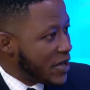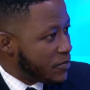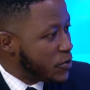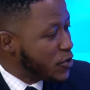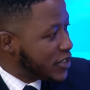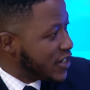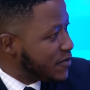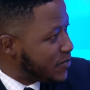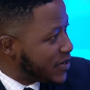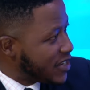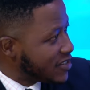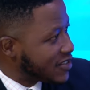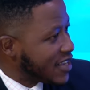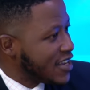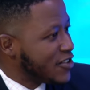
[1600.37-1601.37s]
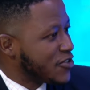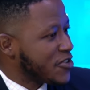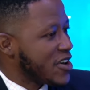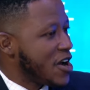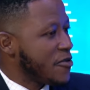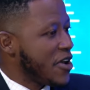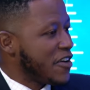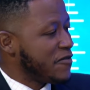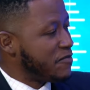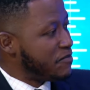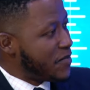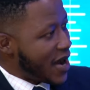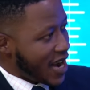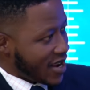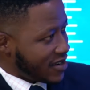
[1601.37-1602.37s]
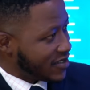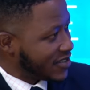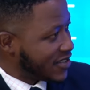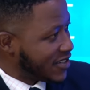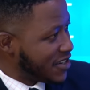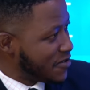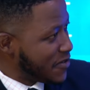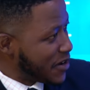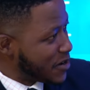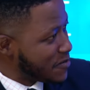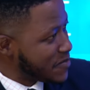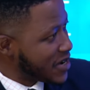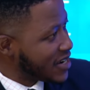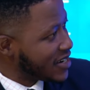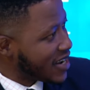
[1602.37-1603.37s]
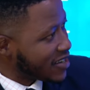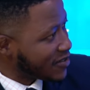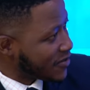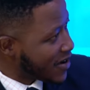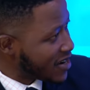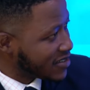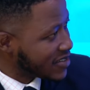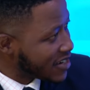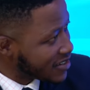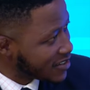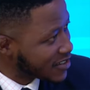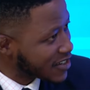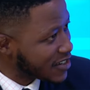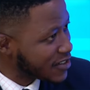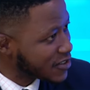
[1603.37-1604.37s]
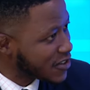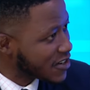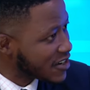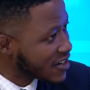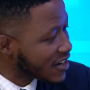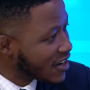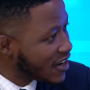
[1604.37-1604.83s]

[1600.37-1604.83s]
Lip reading: put in place to ensure that we have balanced development as far as that is concerned?